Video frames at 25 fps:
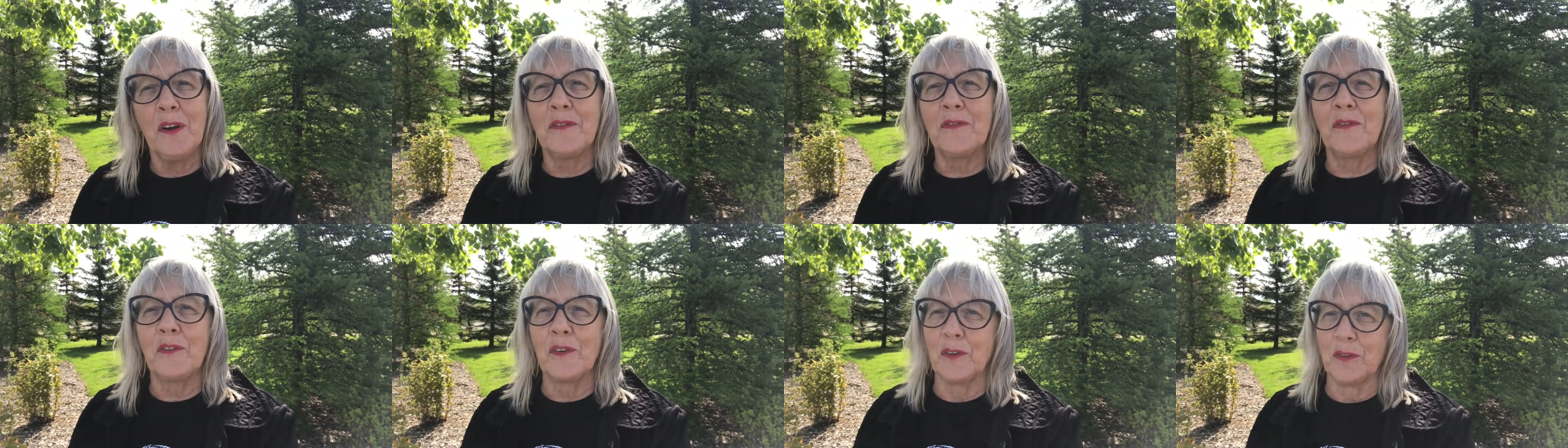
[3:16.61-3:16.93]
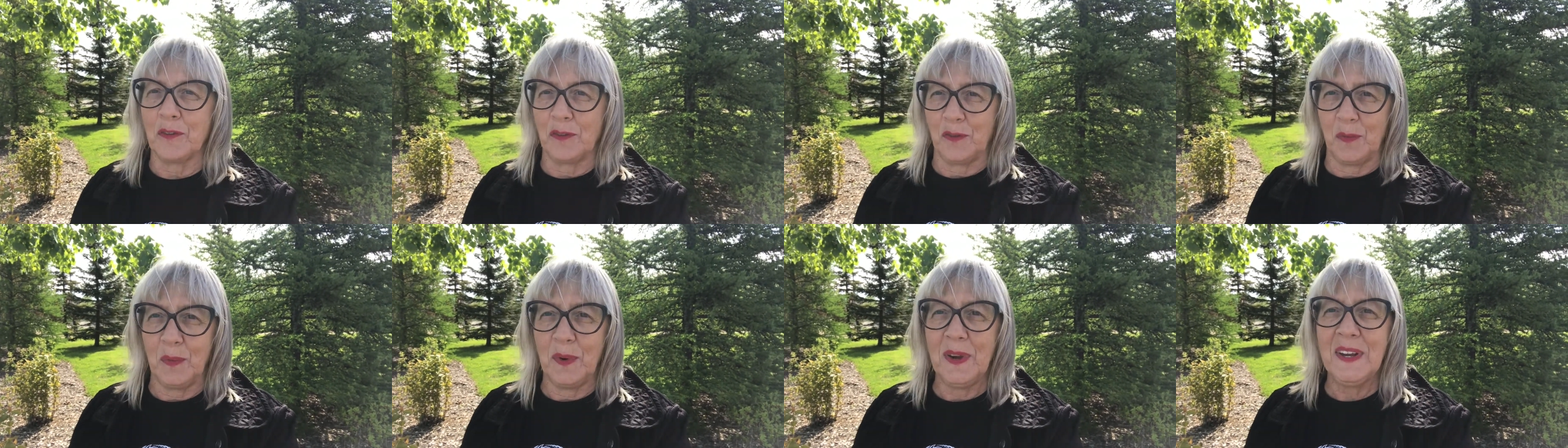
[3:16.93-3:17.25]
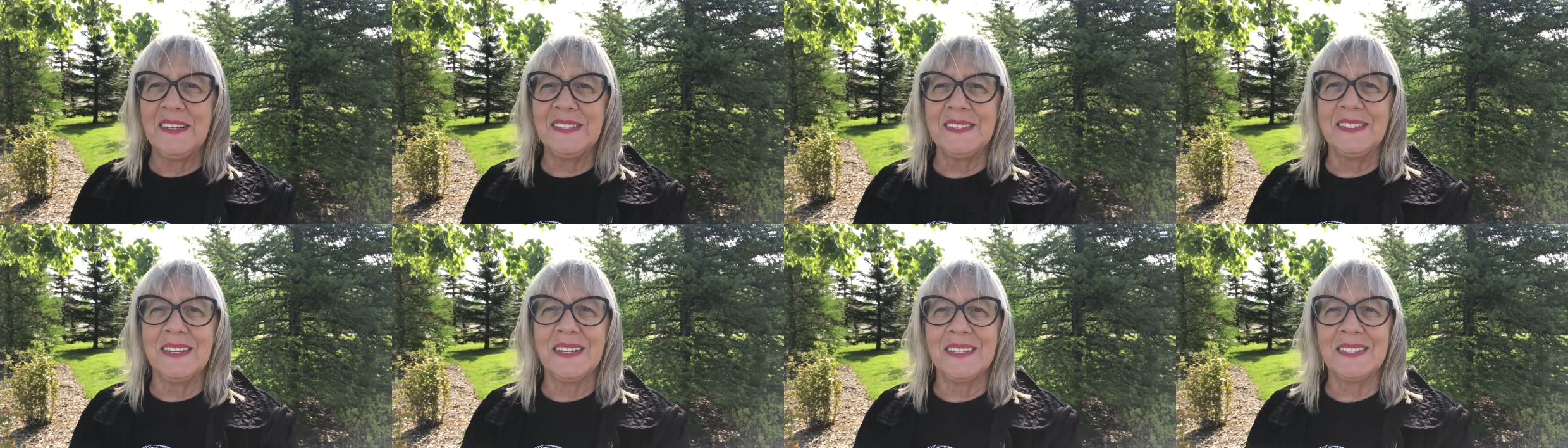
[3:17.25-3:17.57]
for
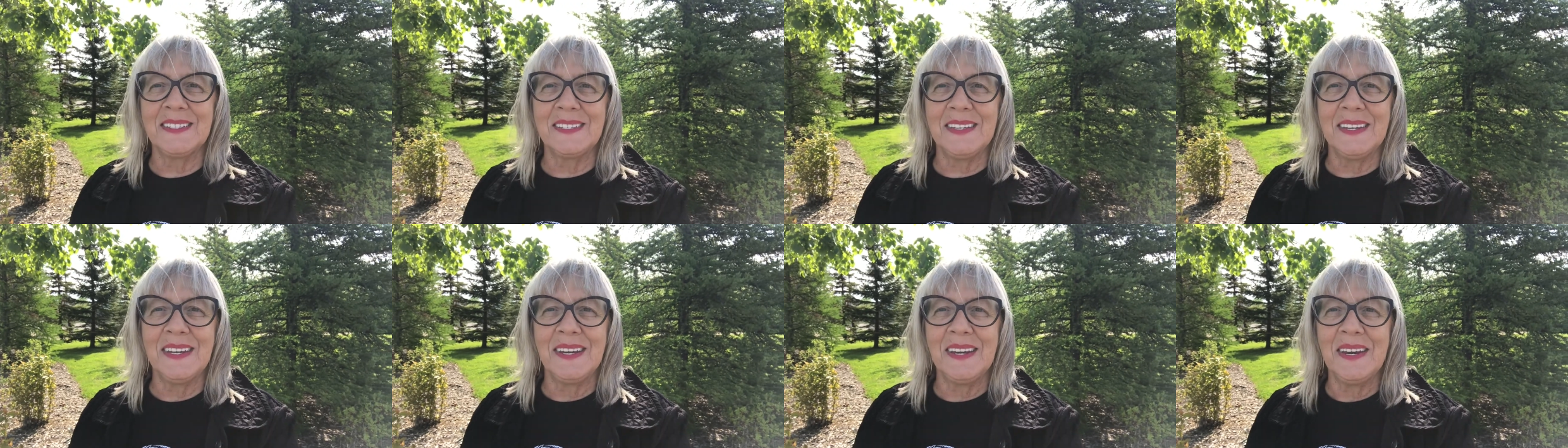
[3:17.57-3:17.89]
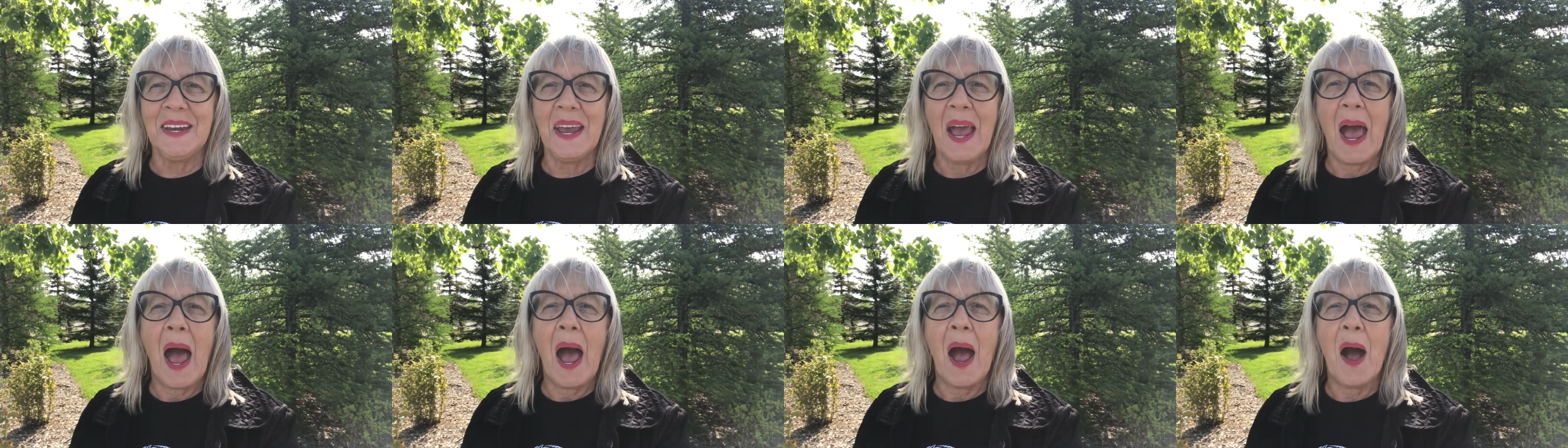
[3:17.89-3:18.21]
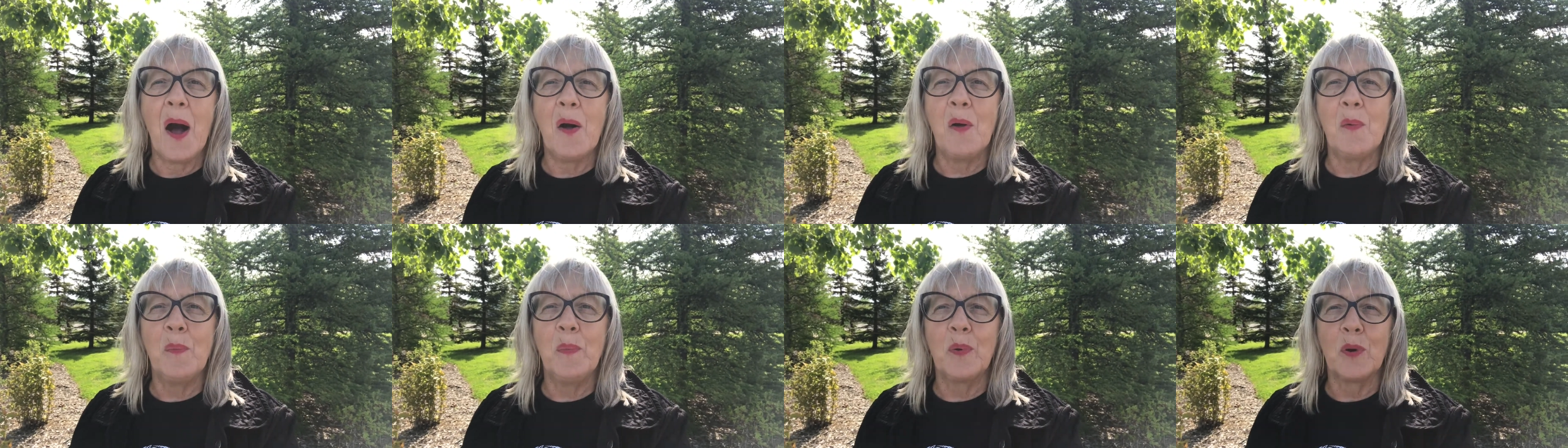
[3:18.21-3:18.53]
360
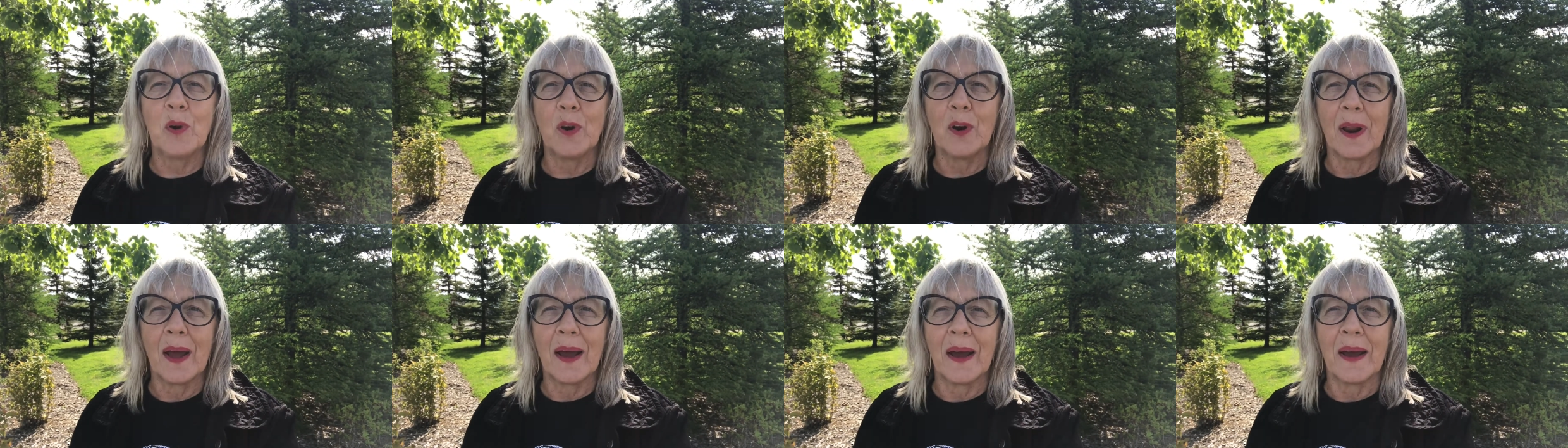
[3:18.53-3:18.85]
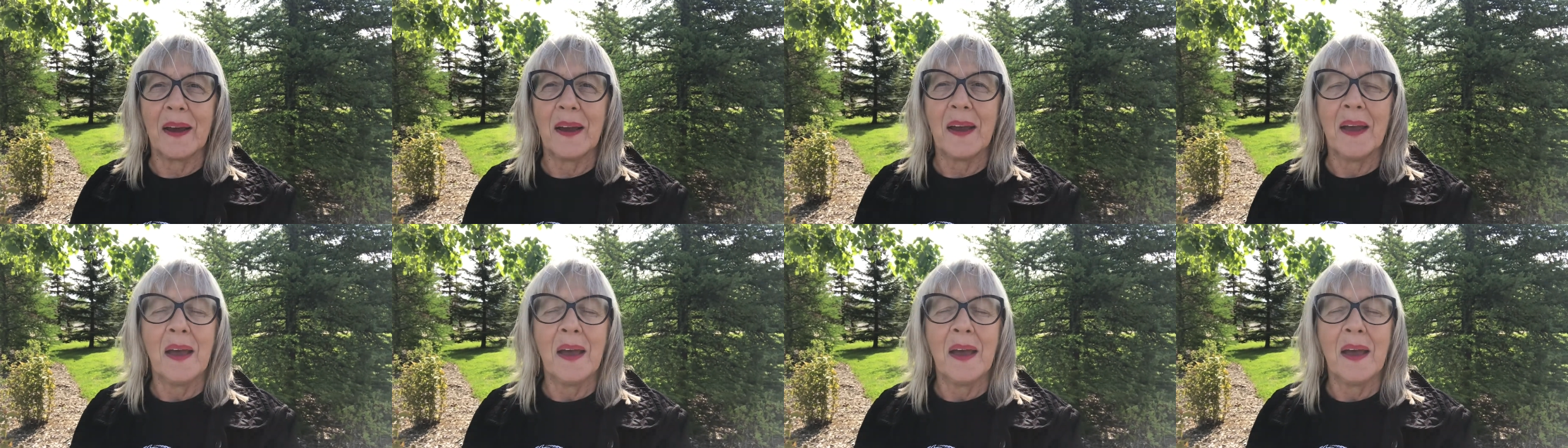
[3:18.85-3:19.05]
Alberta.